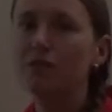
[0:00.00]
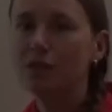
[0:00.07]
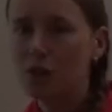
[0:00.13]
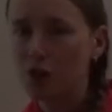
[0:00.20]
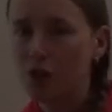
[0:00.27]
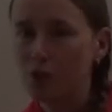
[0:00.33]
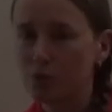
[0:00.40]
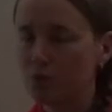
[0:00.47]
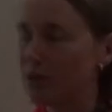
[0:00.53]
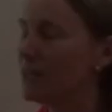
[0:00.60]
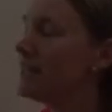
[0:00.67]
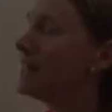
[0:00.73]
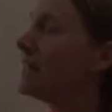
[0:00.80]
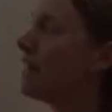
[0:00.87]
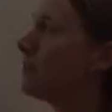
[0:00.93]
thought when
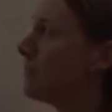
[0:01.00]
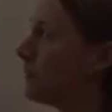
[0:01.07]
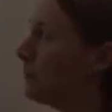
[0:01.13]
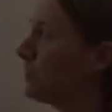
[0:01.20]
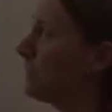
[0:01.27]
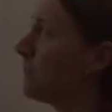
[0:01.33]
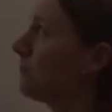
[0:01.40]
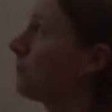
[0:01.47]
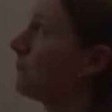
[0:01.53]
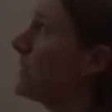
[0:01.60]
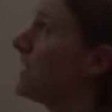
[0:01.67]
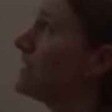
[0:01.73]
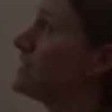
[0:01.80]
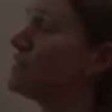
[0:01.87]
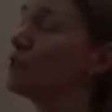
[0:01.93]
he came up with them.
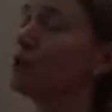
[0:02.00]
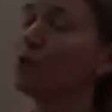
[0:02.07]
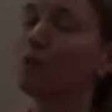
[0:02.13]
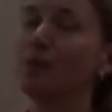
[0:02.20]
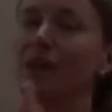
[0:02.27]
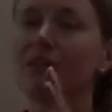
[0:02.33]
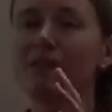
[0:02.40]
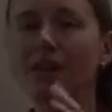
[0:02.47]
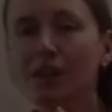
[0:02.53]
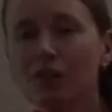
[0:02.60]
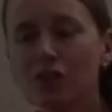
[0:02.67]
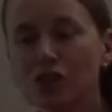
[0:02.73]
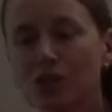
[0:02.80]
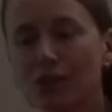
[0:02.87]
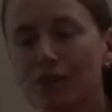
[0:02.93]
And so we have
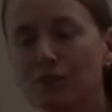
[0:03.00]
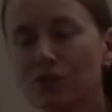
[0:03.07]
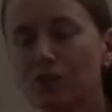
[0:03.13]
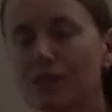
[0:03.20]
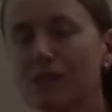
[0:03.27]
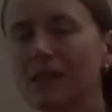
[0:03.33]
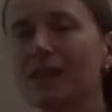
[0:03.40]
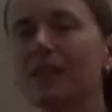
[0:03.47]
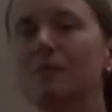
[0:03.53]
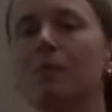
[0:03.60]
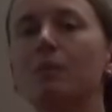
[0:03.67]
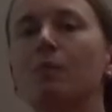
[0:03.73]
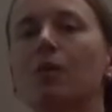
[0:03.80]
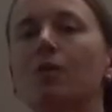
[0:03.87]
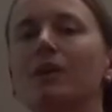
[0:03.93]
energy levels, they can be
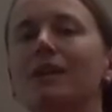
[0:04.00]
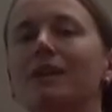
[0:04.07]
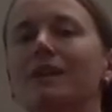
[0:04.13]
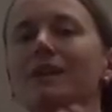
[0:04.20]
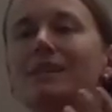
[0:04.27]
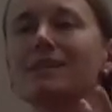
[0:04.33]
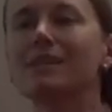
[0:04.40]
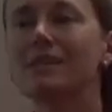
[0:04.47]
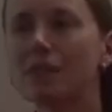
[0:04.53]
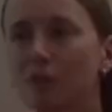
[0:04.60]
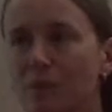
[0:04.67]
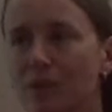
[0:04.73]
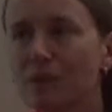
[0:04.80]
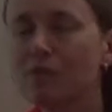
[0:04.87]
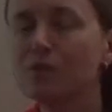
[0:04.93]
broken into
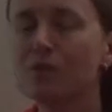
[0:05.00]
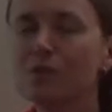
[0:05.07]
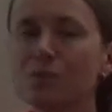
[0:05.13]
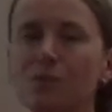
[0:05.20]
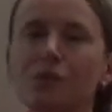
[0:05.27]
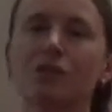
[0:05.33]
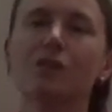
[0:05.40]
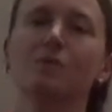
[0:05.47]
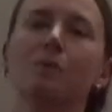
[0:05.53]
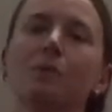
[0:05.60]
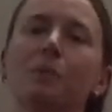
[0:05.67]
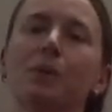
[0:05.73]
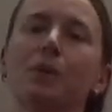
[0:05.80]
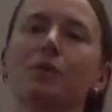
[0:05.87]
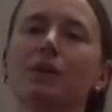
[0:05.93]
sublevels, which can be
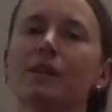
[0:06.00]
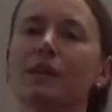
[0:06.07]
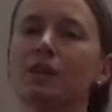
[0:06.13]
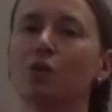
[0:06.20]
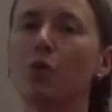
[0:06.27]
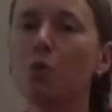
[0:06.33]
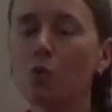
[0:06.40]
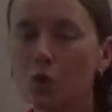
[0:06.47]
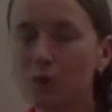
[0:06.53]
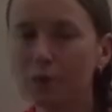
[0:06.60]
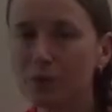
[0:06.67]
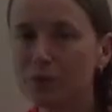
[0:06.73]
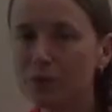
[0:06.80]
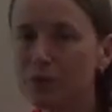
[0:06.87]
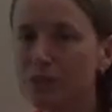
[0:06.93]
broken into
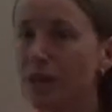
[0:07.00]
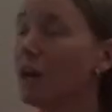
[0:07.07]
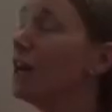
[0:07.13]
orbitals.